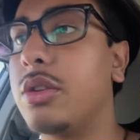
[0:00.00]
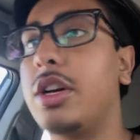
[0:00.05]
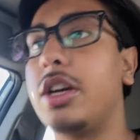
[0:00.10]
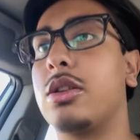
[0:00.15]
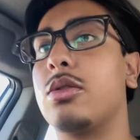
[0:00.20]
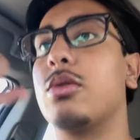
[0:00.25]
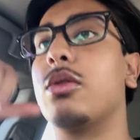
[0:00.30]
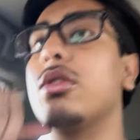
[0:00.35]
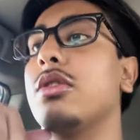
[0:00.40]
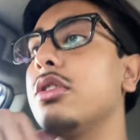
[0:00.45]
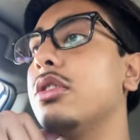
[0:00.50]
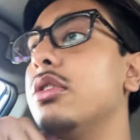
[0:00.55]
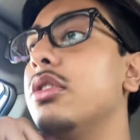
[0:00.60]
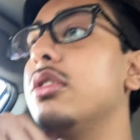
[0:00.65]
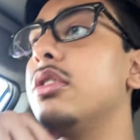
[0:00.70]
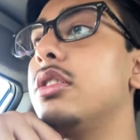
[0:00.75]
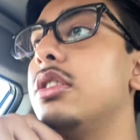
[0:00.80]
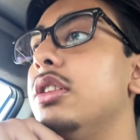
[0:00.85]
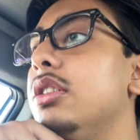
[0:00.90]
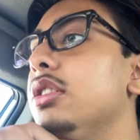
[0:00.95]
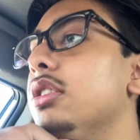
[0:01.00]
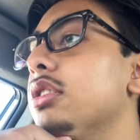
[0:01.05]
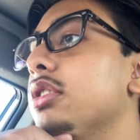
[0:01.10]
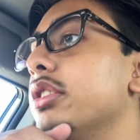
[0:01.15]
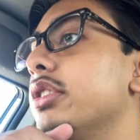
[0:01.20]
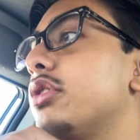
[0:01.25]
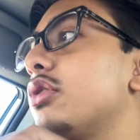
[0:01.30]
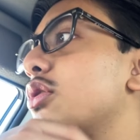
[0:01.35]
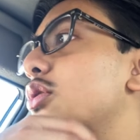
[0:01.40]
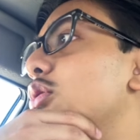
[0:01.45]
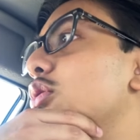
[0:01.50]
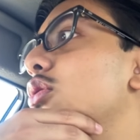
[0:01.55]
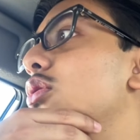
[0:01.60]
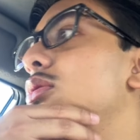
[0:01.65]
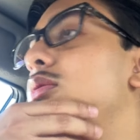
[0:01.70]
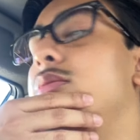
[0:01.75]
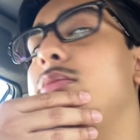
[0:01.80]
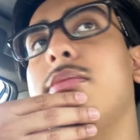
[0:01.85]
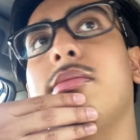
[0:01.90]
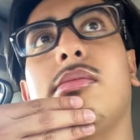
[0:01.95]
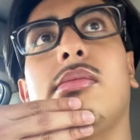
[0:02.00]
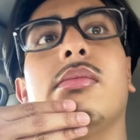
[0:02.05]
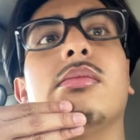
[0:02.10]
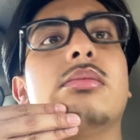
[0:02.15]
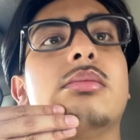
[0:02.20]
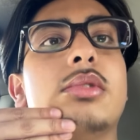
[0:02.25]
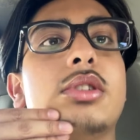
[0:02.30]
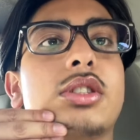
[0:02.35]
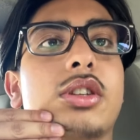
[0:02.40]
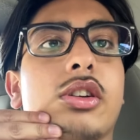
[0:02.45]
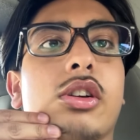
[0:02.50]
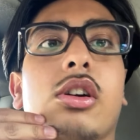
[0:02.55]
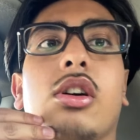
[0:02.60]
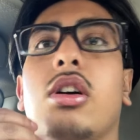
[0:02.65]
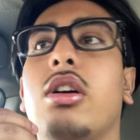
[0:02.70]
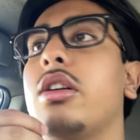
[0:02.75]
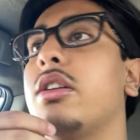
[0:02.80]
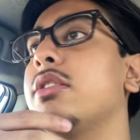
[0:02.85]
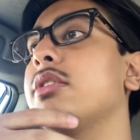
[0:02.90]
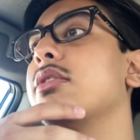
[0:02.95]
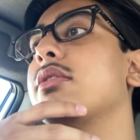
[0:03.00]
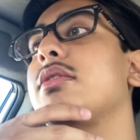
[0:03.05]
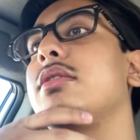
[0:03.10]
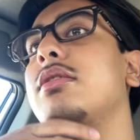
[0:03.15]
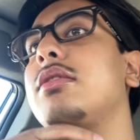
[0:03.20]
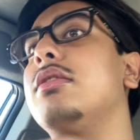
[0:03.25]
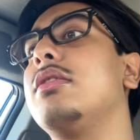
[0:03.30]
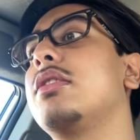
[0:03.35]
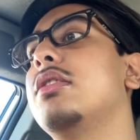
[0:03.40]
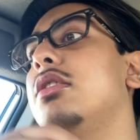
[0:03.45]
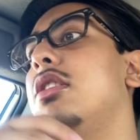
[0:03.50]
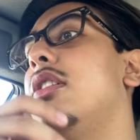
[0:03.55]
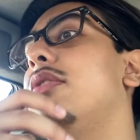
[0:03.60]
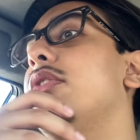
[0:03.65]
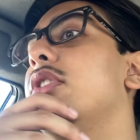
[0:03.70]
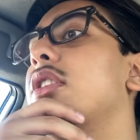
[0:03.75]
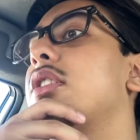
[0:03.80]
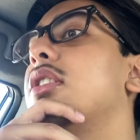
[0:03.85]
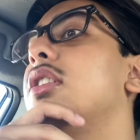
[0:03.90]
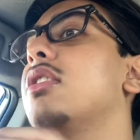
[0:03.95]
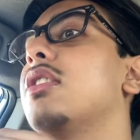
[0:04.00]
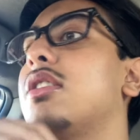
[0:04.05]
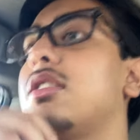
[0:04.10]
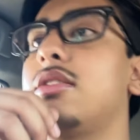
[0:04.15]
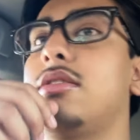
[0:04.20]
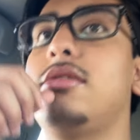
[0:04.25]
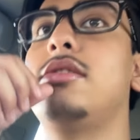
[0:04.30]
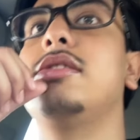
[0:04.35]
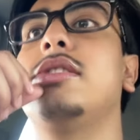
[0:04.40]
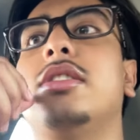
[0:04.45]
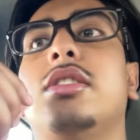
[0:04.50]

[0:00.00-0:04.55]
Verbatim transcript: that corolla uh, it's cool. It's a car. Having a car is